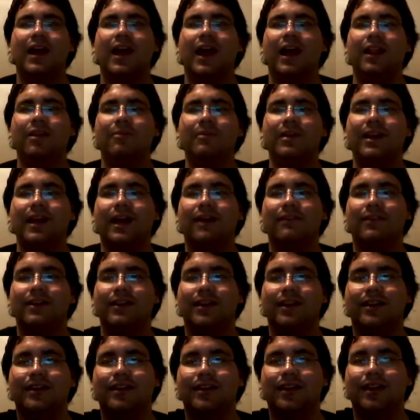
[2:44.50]
Halloween Havoc
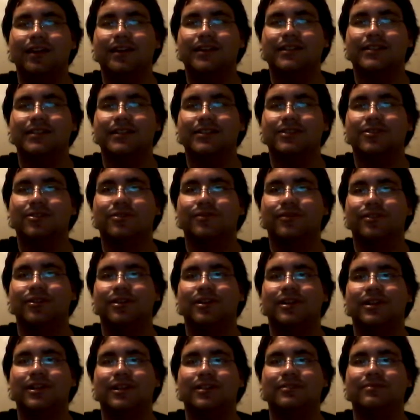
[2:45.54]
1996
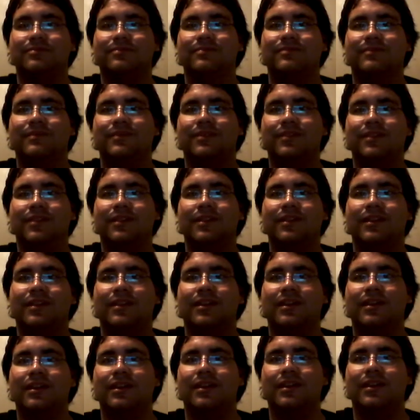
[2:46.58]
overall,
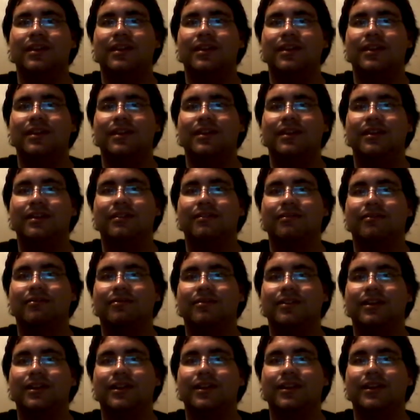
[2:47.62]
it
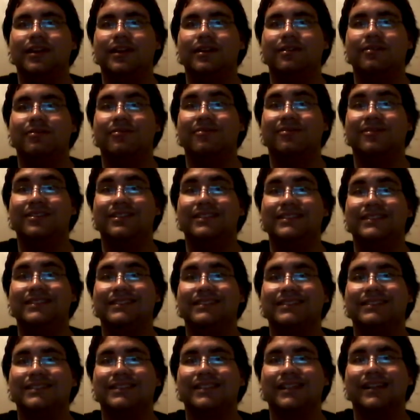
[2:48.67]
really
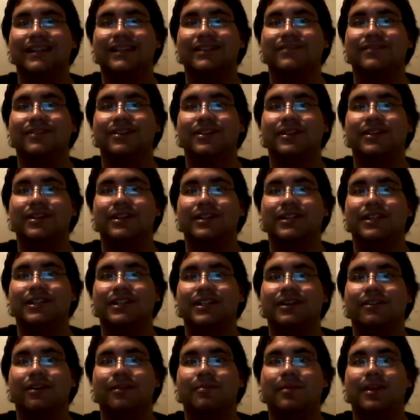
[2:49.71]
was not a very good
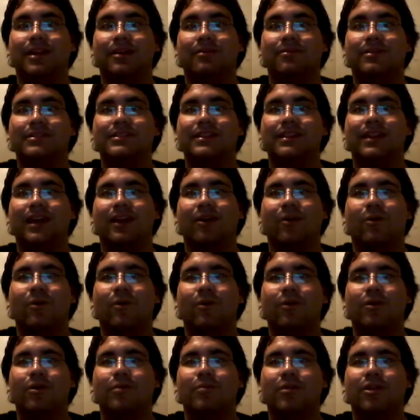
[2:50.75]
show. I mean, it wasn't like
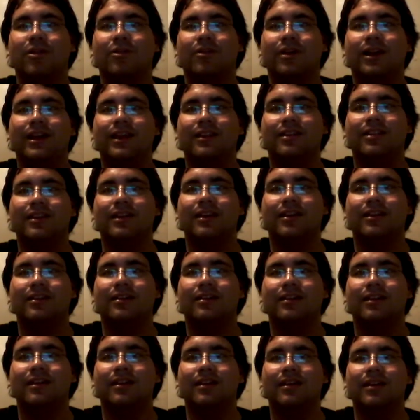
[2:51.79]
horrible or
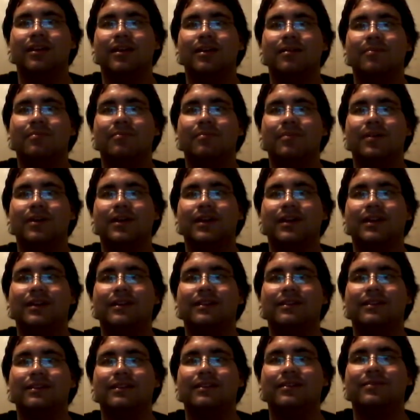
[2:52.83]
anything,
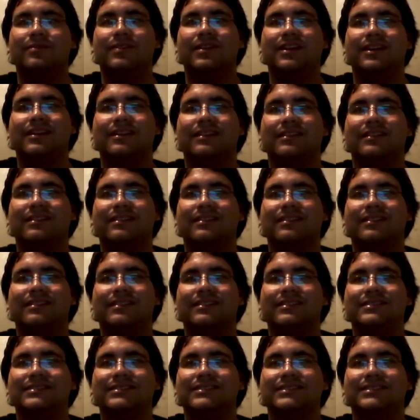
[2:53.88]
but I mean,
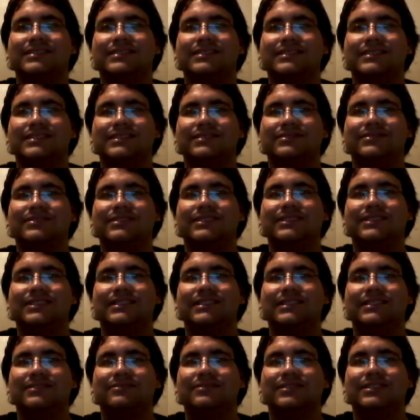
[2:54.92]
uh, it
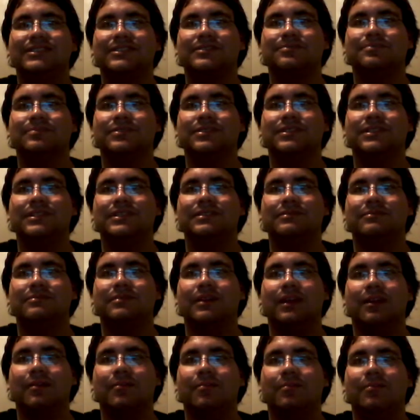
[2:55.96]
really was pretty
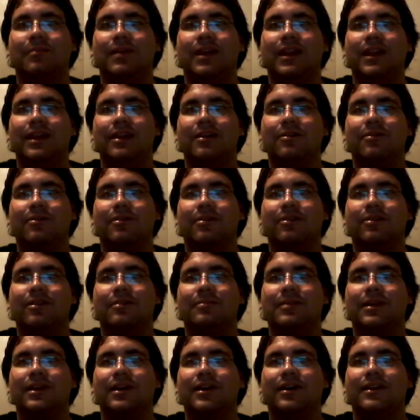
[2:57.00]
like mediocre
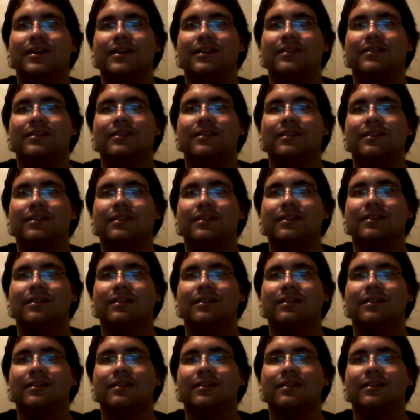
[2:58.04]
to be honest.